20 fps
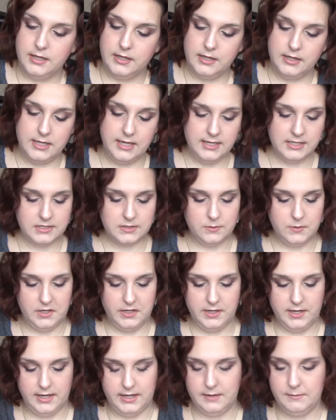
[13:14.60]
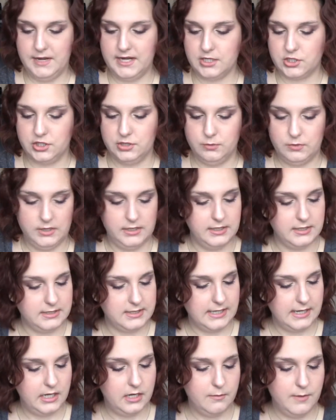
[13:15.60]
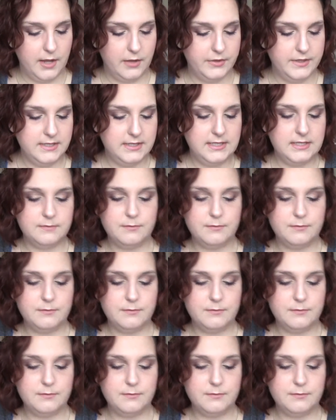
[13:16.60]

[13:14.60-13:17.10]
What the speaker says: The next one I'm actually really excited about. This is